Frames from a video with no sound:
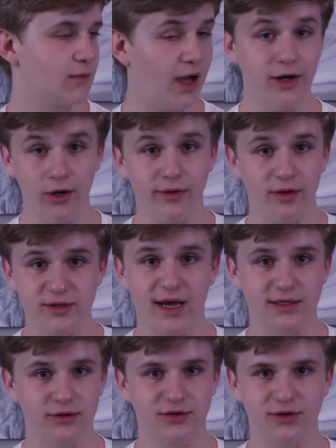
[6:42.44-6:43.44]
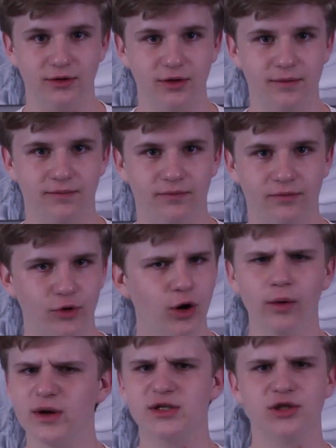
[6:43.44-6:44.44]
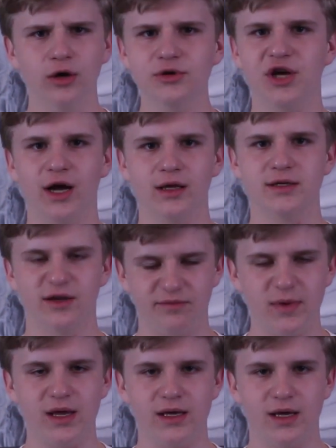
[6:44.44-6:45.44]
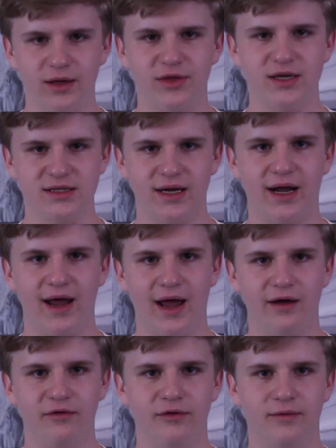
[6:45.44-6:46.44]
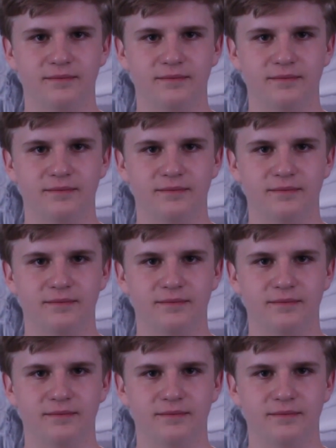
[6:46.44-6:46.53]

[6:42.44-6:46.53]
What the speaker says: I know one of those stole it. They're always so jealous of me and the things that I have.